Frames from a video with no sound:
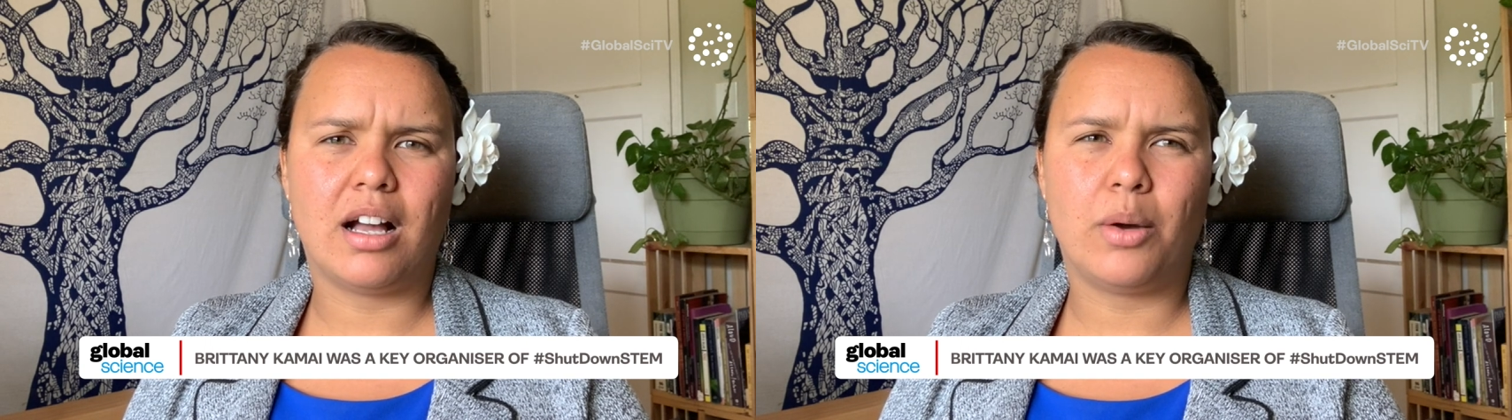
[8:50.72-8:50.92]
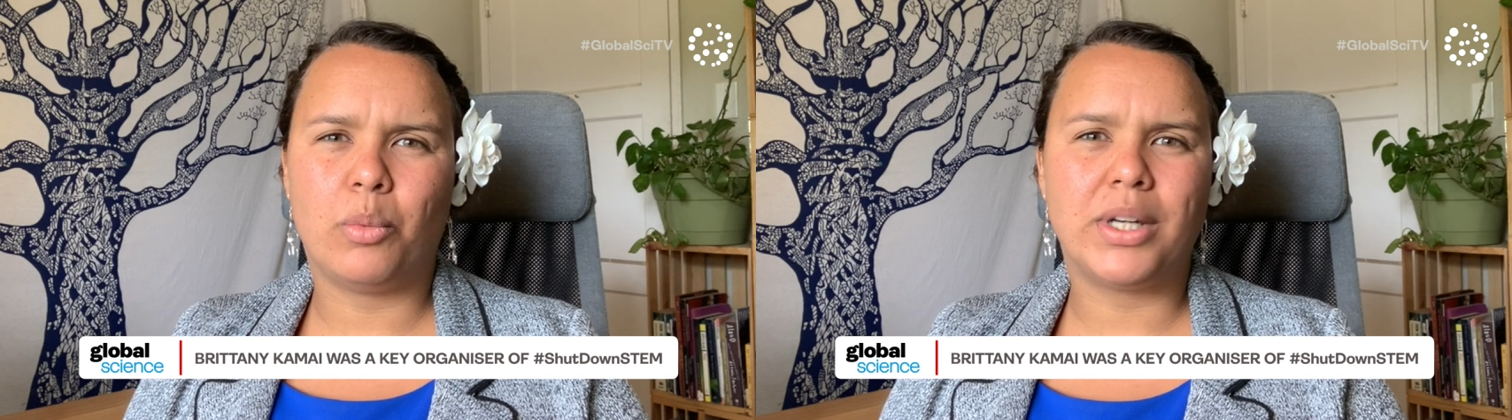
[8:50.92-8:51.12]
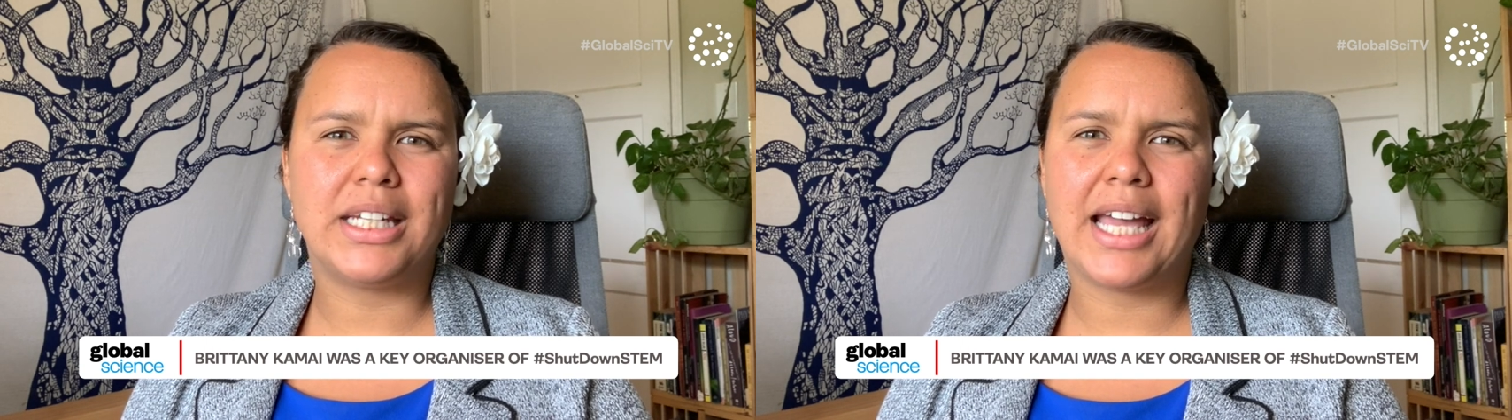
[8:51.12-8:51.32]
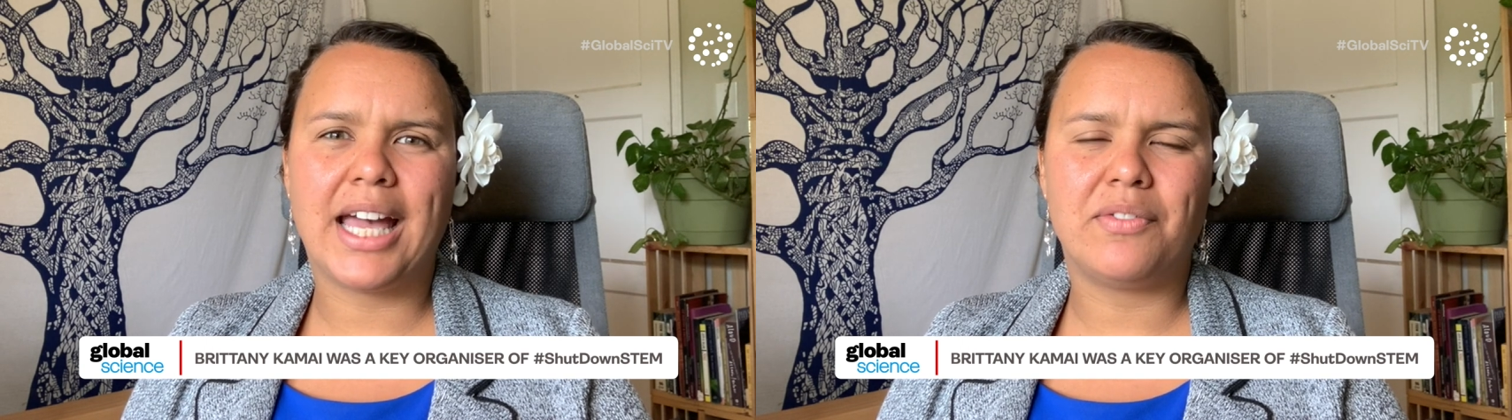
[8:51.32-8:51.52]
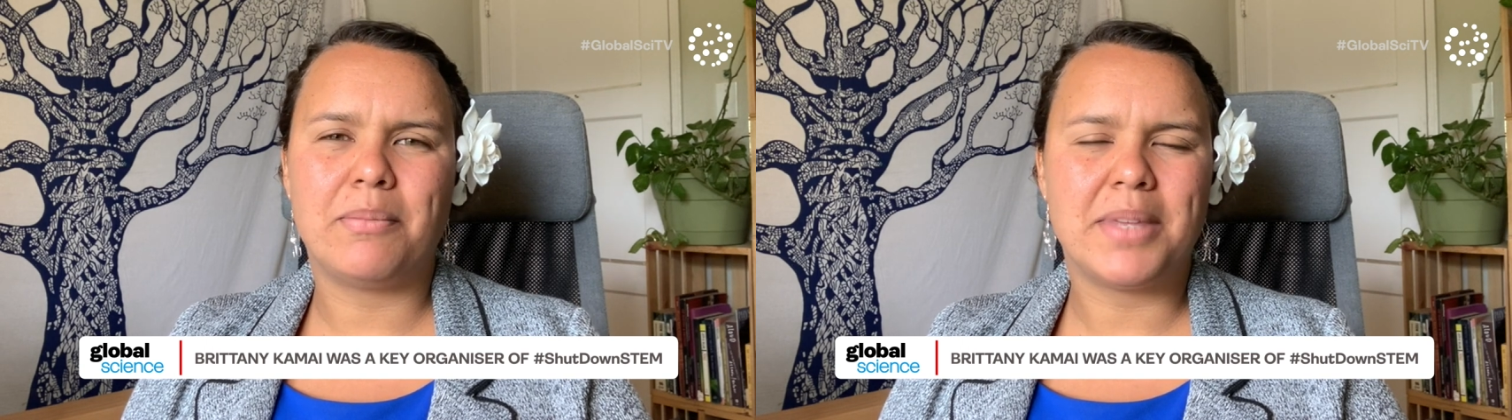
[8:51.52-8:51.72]
one and a
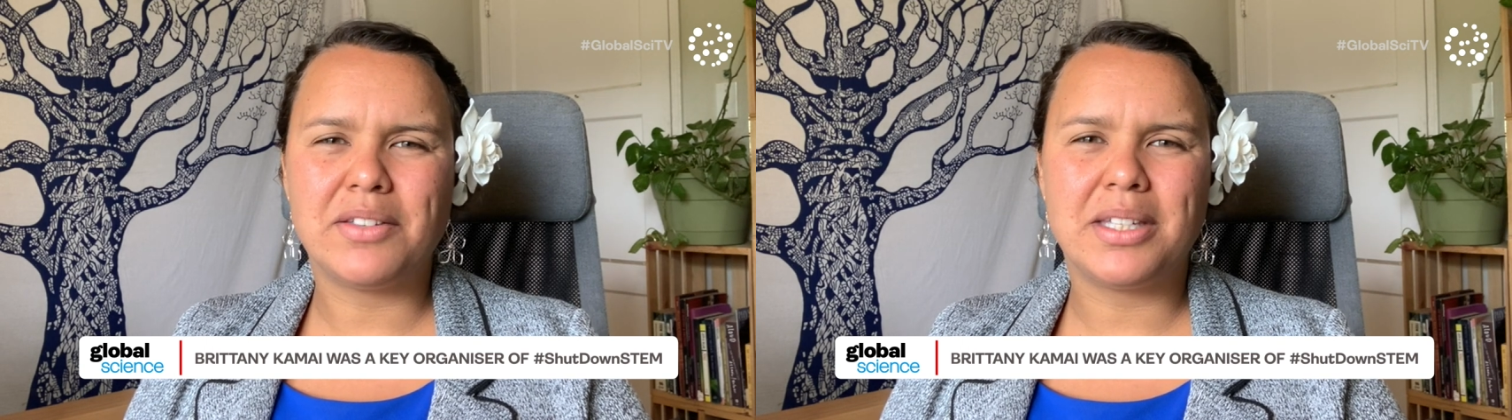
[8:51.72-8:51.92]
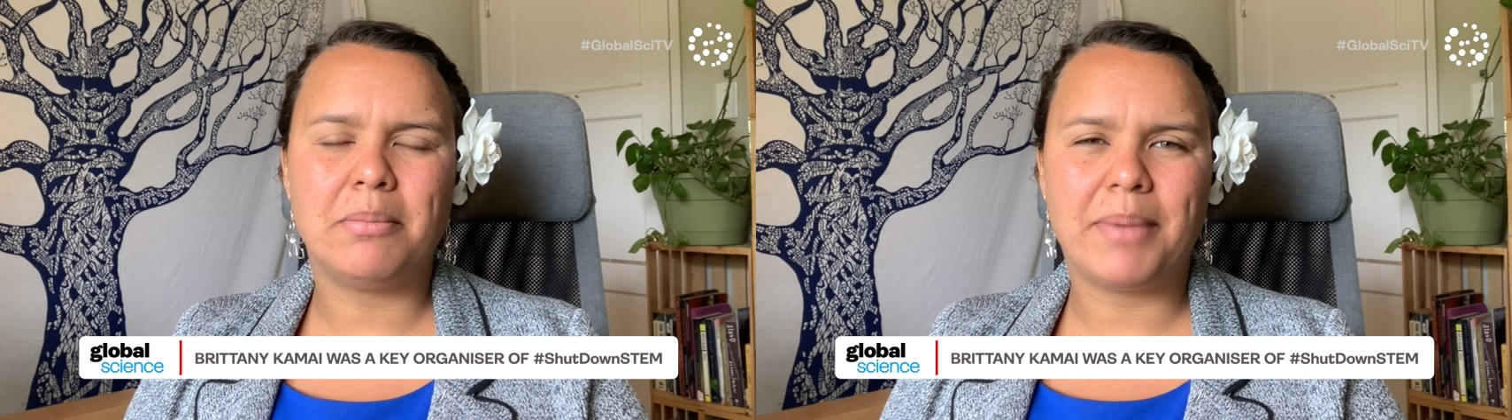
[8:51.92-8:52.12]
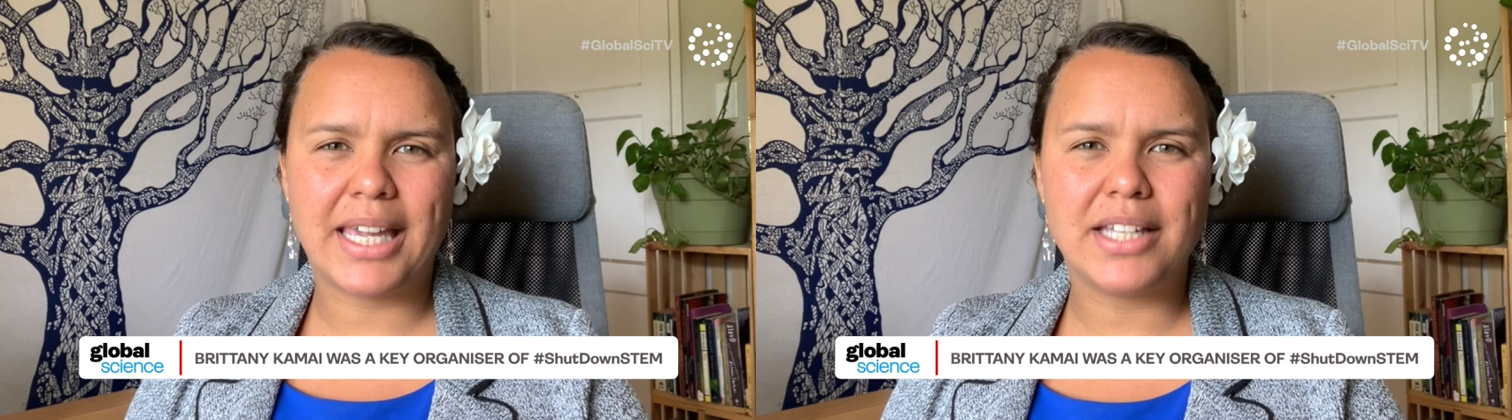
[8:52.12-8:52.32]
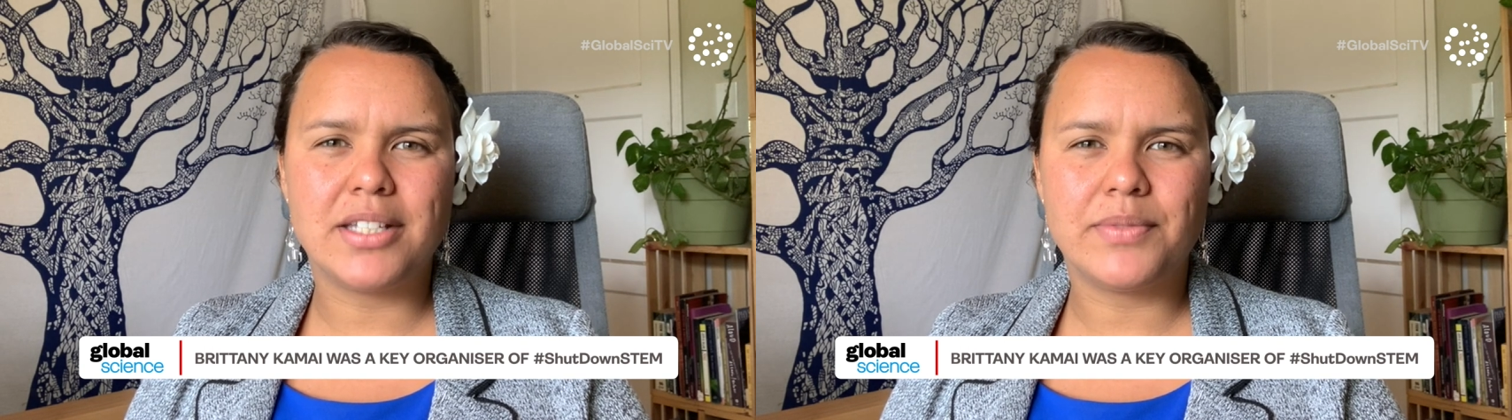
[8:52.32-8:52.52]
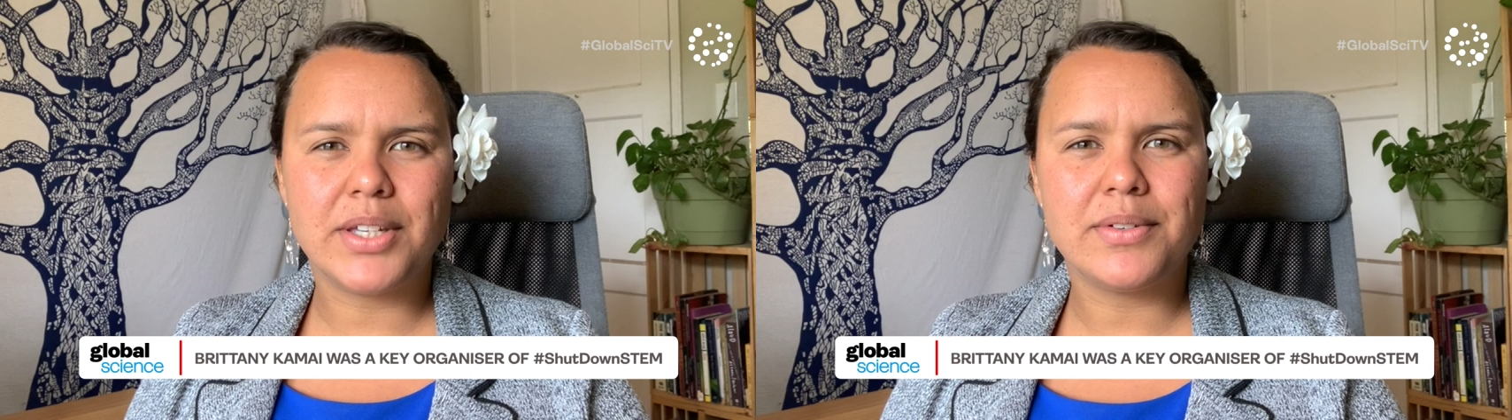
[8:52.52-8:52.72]
half million
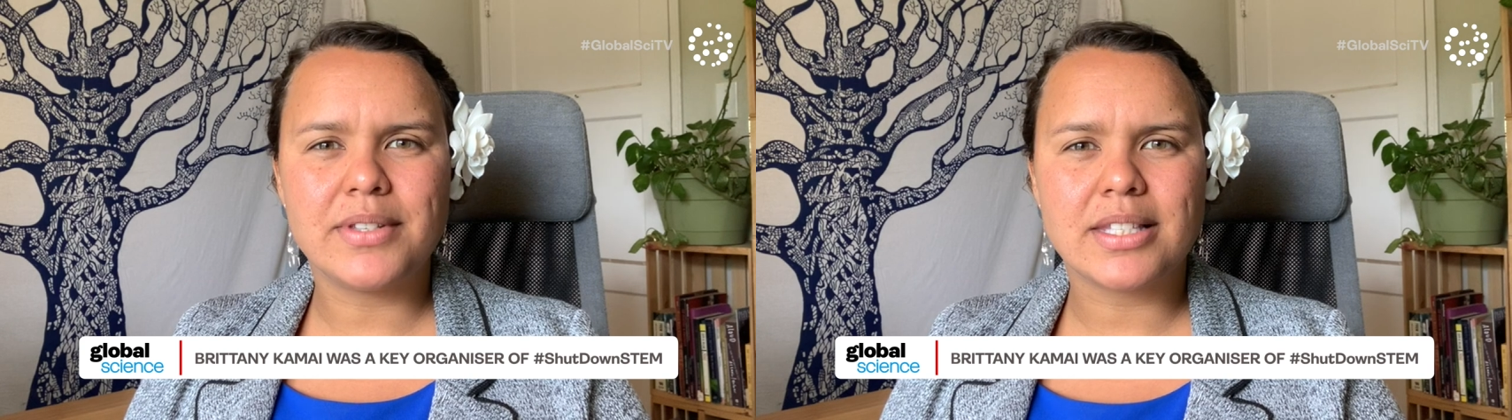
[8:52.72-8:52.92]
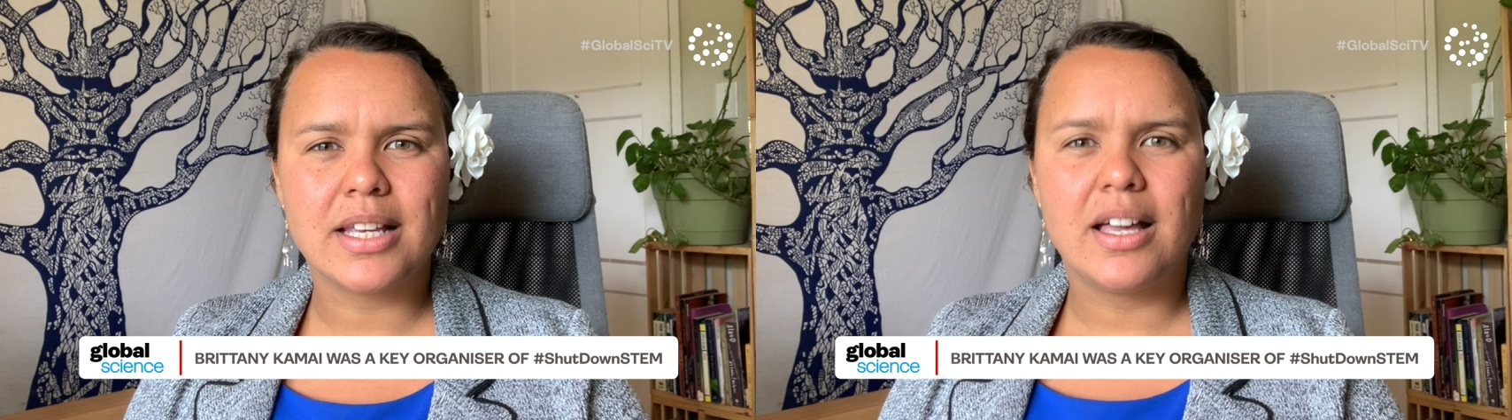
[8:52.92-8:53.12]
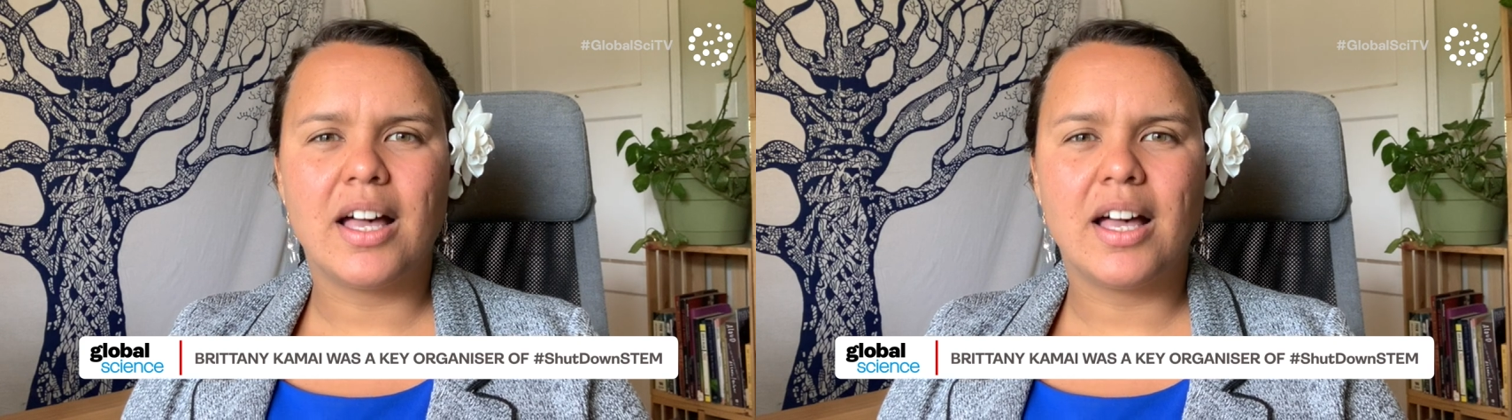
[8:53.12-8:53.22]
page views